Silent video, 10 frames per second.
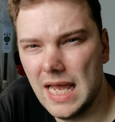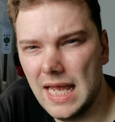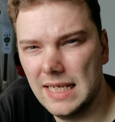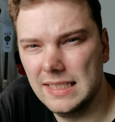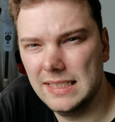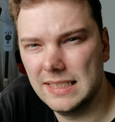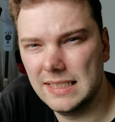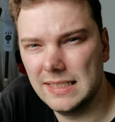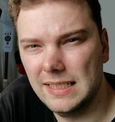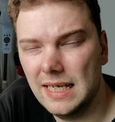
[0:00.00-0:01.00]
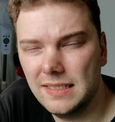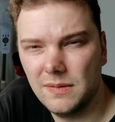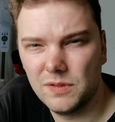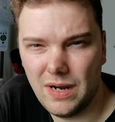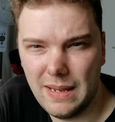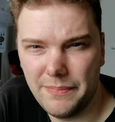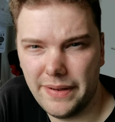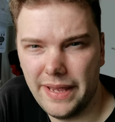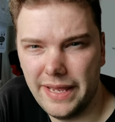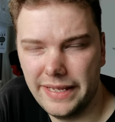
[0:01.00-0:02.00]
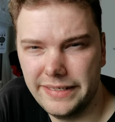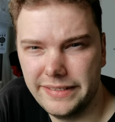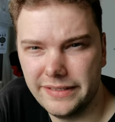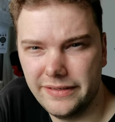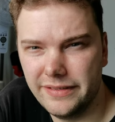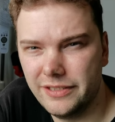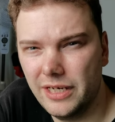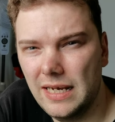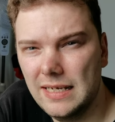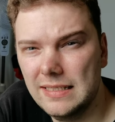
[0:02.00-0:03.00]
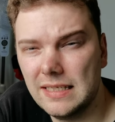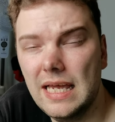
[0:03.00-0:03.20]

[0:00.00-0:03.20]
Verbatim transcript: and uh, like, subscribe, and all these shenanigans.